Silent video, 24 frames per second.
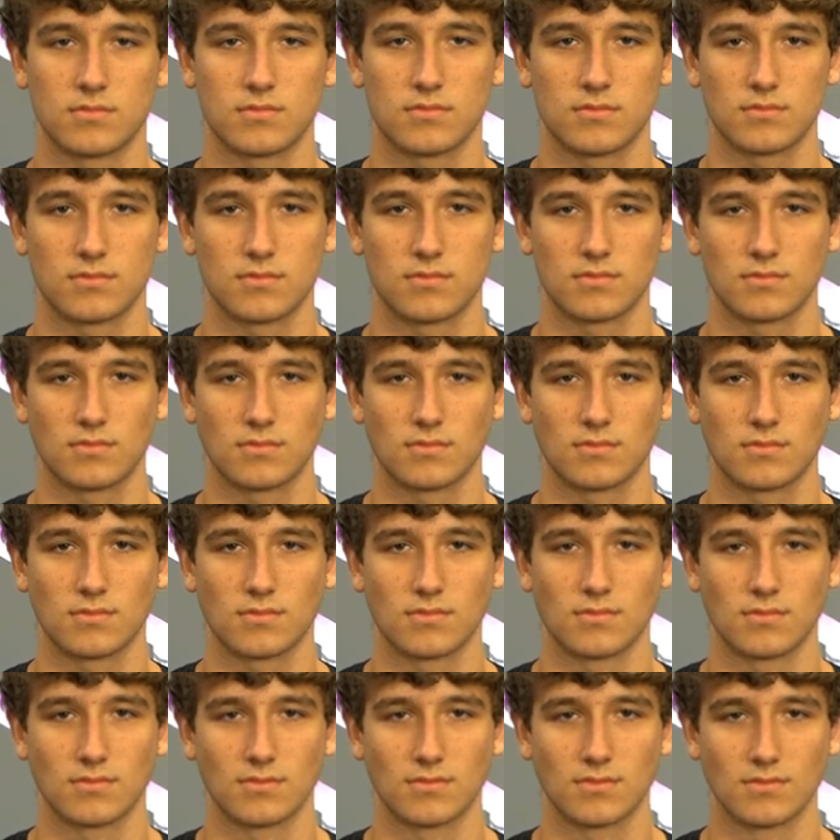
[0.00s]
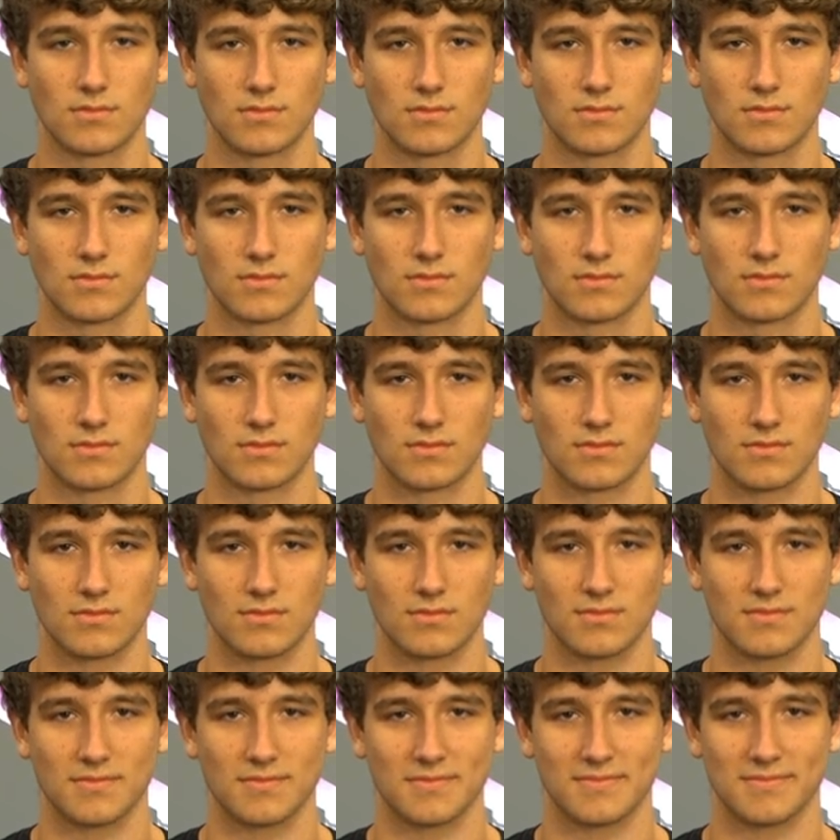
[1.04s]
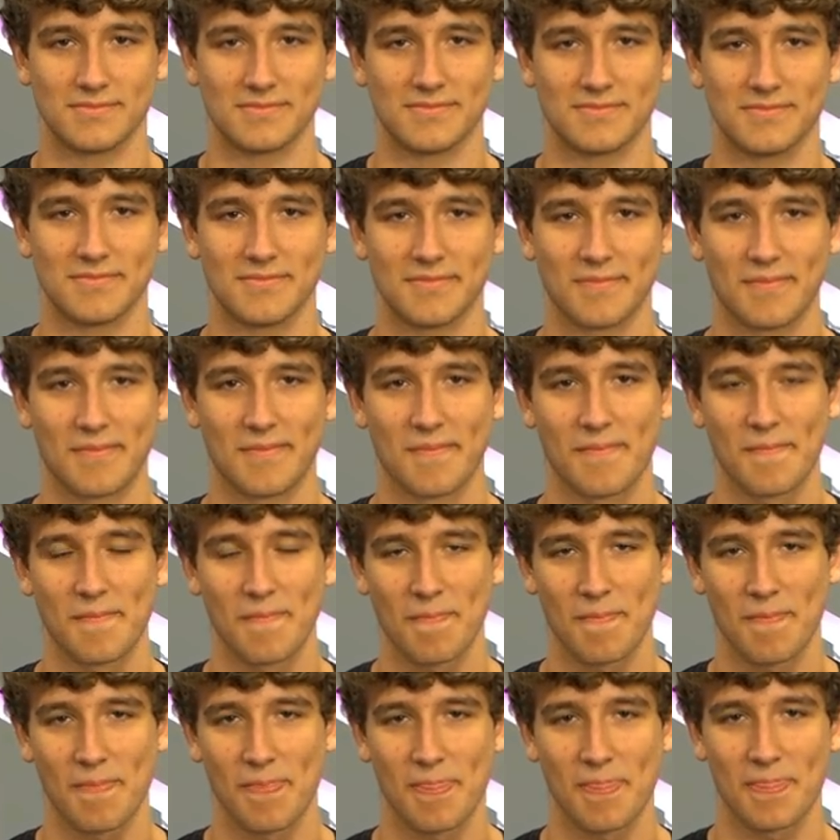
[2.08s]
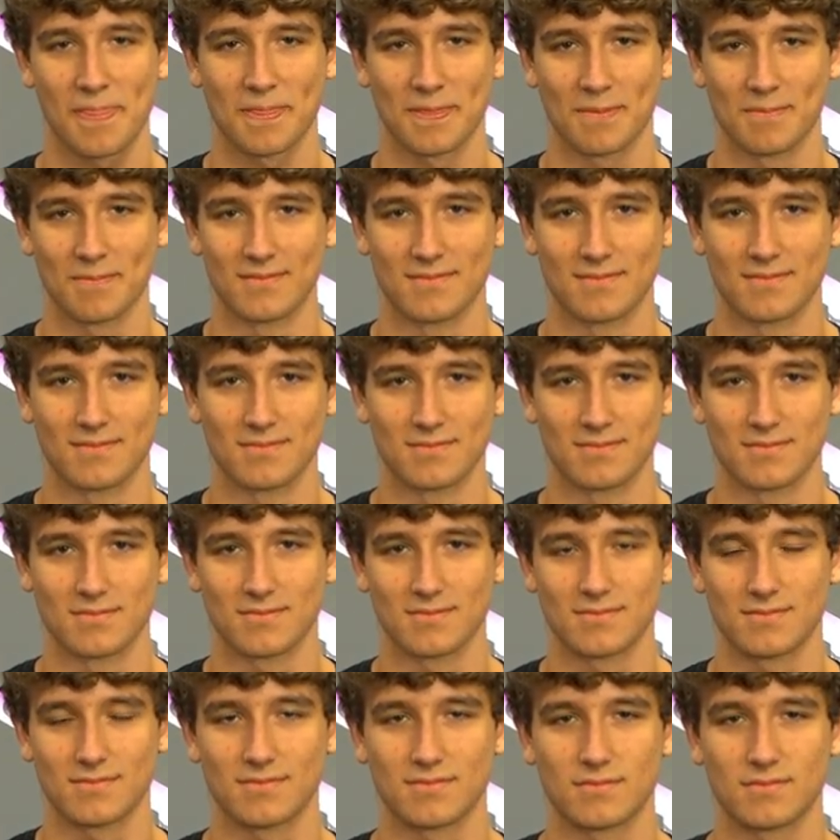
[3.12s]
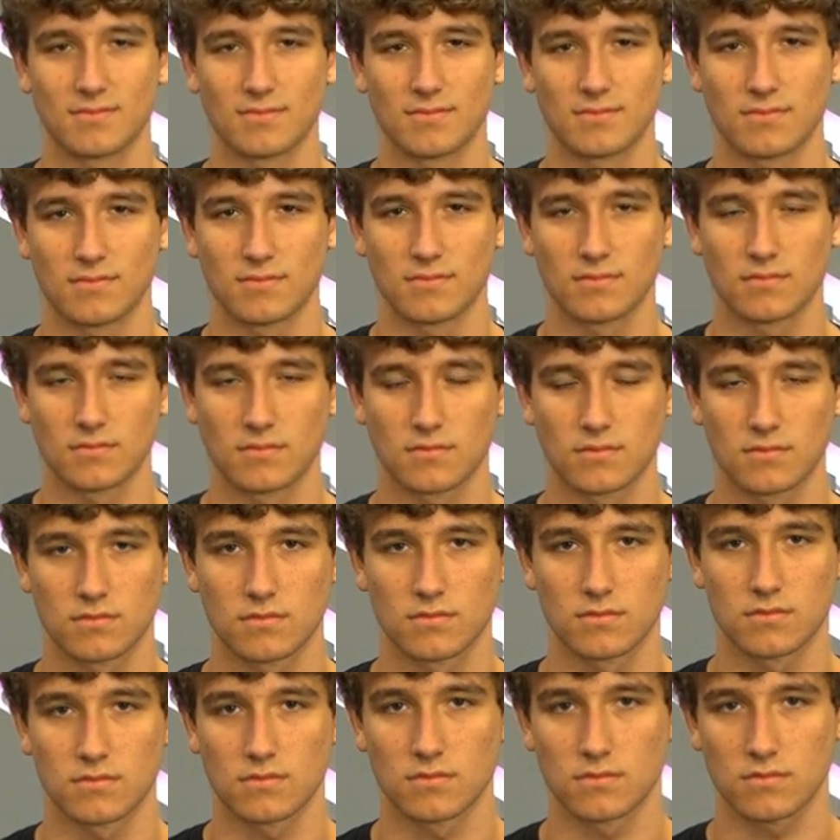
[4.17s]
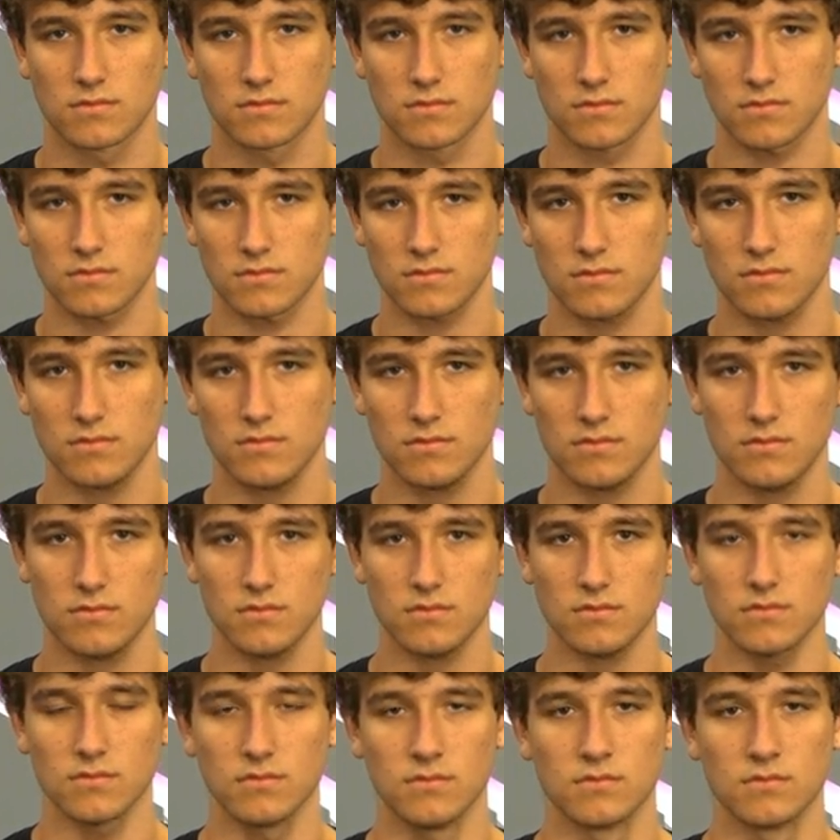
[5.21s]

The person shown says nothing.